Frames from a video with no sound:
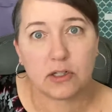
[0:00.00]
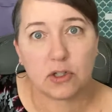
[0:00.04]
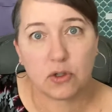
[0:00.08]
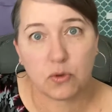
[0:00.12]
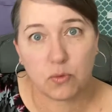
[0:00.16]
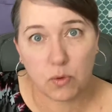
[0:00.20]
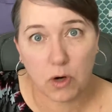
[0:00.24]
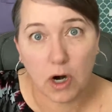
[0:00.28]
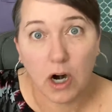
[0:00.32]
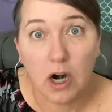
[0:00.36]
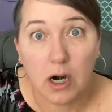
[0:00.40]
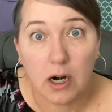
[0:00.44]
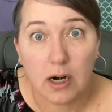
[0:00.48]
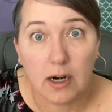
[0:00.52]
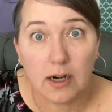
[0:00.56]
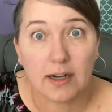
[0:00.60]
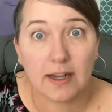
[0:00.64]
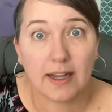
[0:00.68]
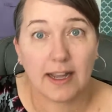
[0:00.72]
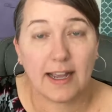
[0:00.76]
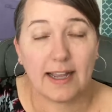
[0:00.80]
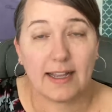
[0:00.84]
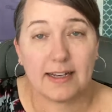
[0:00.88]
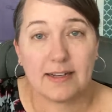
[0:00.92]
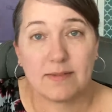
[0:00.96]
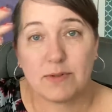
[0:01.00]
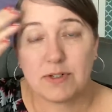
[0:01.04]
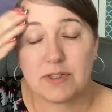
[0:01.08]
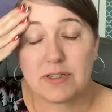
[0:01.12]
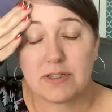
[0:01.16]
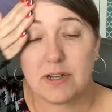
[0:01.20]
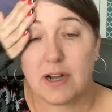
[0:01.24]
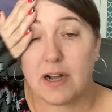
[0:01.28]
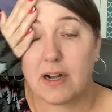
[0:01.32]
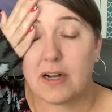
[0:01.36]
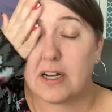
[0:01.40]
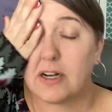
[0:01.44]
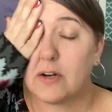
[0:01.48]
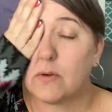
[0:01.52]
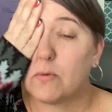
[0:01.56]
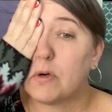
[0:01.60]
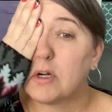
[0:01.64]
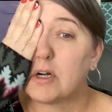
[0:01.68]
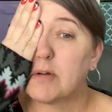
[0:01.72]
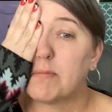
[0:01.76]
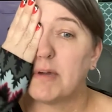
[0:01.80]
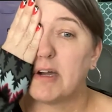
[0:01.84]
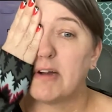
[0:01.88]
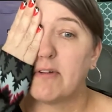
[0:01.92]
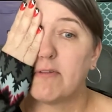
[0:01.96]
to work and was talking to
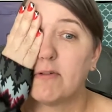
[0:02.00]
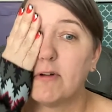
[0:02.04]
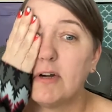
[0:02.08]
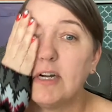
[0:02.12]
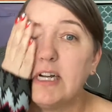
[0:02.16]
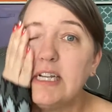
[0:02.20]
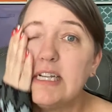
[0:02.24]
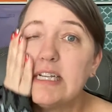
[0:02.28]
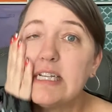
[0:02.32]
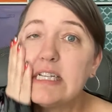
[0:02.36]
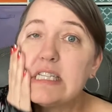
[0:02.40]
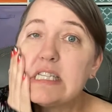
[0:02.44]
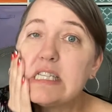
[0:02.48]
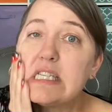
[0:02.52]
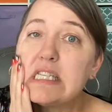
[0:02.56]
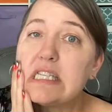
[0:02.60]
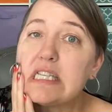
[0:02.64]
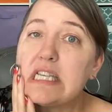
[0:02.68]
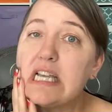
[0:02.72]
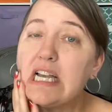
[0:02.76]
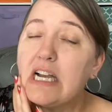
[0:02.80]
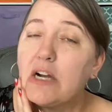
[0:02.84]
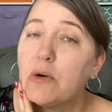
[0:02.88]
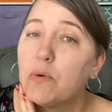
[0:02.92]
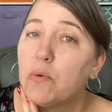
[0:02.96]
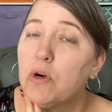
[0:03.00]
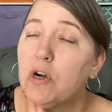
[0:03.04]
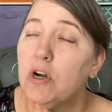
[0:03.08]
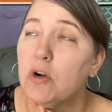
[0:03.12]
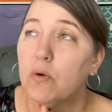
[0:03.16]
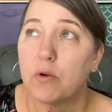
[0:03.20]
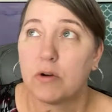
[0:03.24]
one of my friends at work,